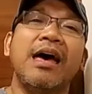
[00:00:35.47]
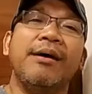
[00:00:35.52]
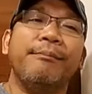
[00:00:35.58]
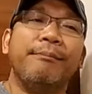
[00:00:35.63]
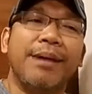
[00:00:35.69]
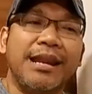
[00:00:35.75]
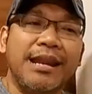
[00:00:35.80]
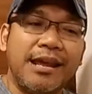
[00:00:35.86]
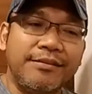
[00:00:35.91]

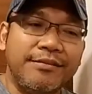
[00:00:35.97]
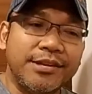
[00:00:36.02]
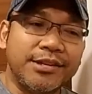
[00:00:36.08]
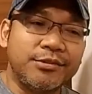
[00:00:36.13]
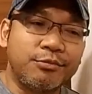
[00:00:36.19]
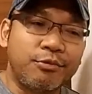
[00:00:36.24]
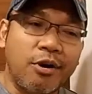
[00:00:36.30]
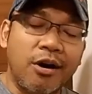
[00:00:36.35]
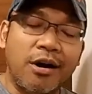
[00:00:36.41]
My name is
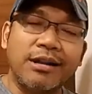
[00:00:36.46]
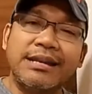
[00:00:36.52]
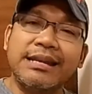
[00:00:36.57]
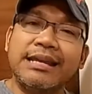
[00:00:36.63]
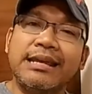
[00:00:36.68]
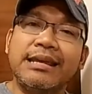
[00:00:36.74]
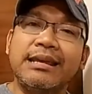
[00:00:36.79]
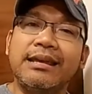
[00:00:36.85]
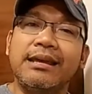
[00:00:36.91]

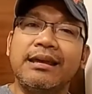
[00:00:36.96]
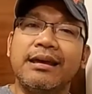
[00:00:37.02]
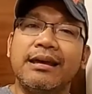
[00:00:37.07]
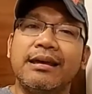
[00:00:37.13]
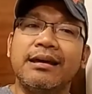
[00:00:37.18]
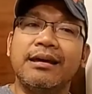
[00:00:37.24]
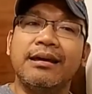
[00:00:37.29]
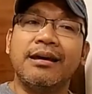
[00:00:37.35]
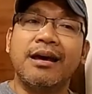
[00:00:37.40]
Rodney
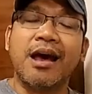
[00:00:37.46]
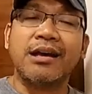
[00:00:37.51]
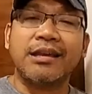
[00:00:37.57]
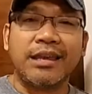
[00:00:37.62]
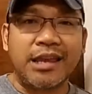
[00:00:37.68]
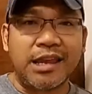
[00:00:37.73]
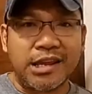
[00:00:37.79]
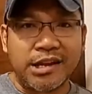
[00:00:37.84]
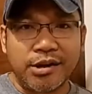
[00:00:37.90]

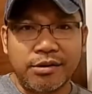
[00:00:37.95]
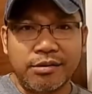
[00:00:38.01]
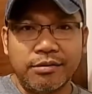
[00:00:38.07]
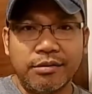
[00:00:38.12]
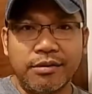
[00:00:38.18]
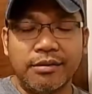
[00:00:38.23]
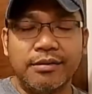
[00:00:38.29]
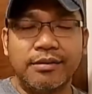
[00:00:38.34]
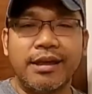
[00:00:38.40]

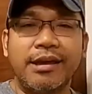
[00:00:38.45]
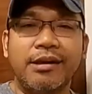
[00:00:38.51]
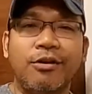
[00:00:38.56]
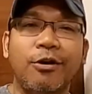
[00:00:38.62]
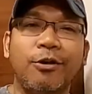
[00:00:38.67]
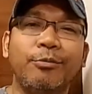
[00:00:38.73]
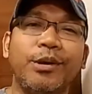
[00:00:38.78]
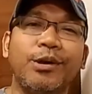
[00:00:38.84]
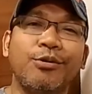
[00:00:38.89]
Aquino. They call
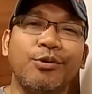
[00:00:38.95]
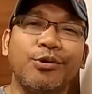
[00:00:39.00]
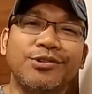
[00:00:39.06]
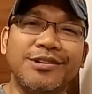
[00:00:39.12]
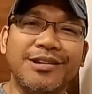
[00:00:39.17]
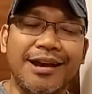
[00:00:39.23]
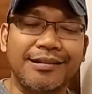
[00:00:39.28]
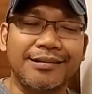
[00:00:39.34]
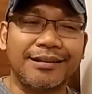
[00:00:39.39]
me
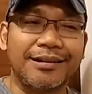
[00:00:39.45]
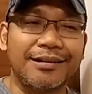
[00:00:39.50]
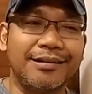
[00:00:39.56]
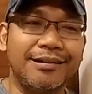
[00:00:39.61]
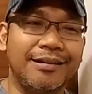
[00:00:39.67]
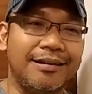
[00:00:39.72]
Rodchata.